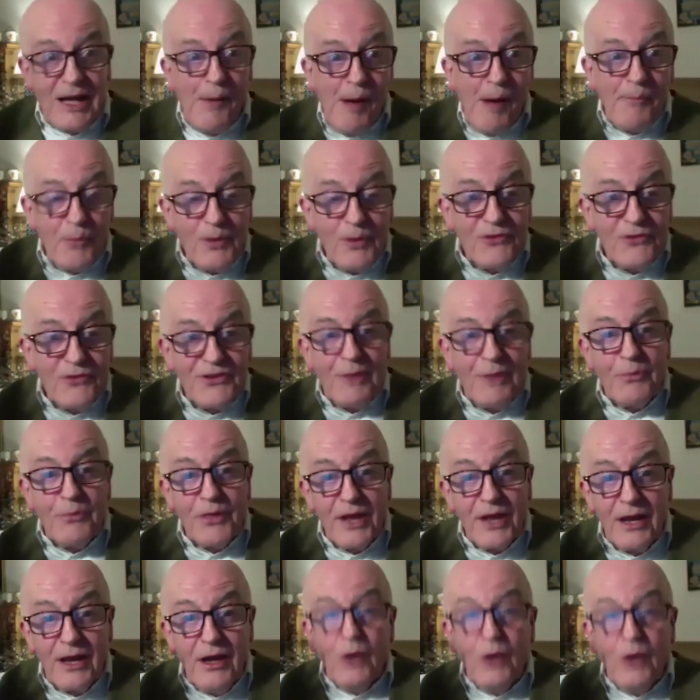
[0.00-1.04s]
up with
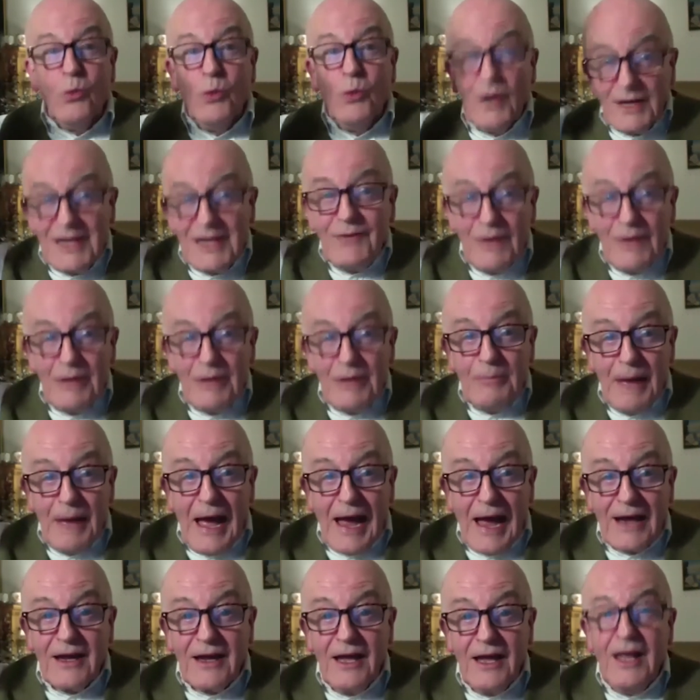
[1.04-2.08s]
something, we're giving
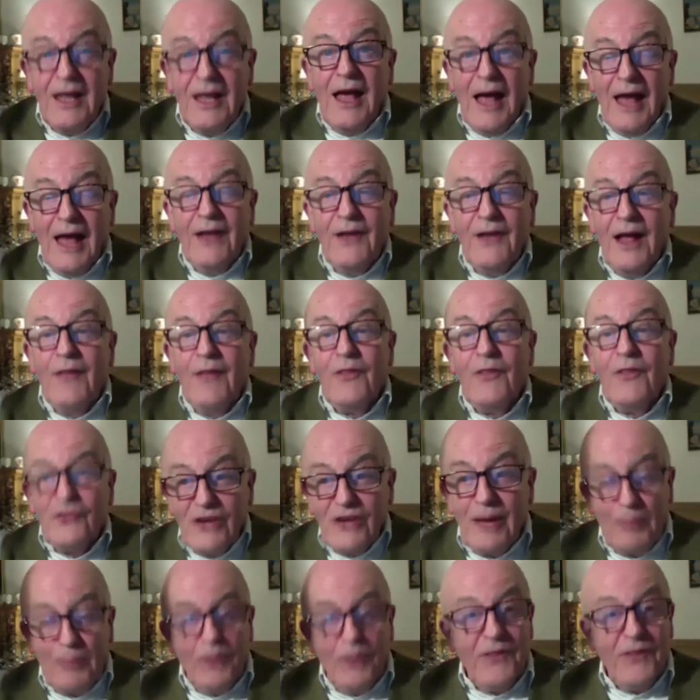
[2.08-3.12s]
back, and the
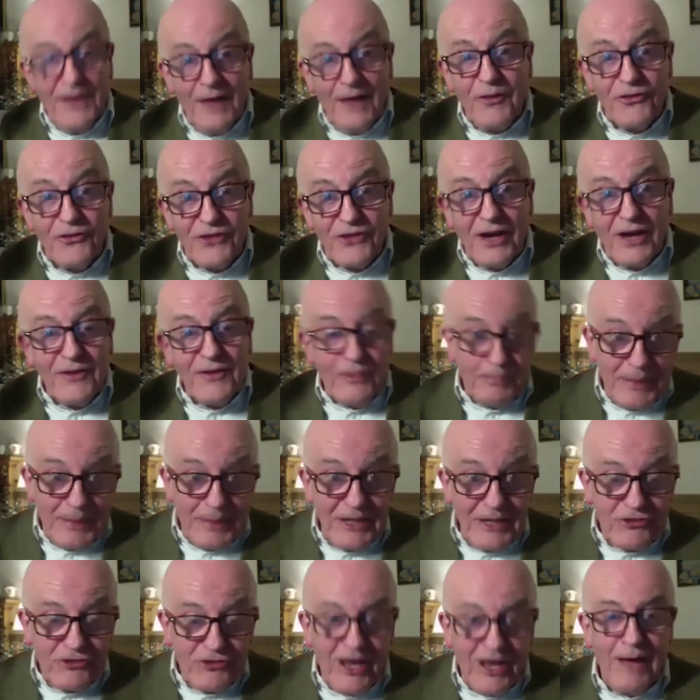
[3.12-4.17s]
chap on the other side, the big
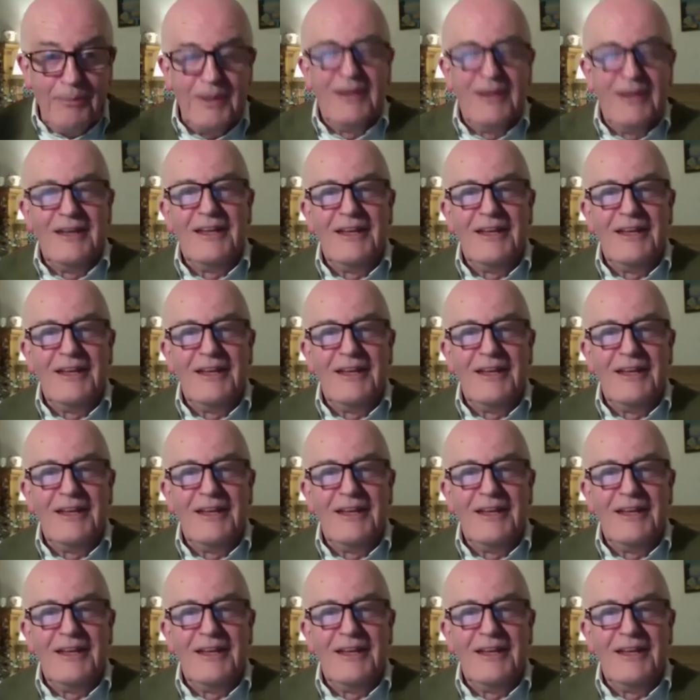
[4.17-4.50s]
chap,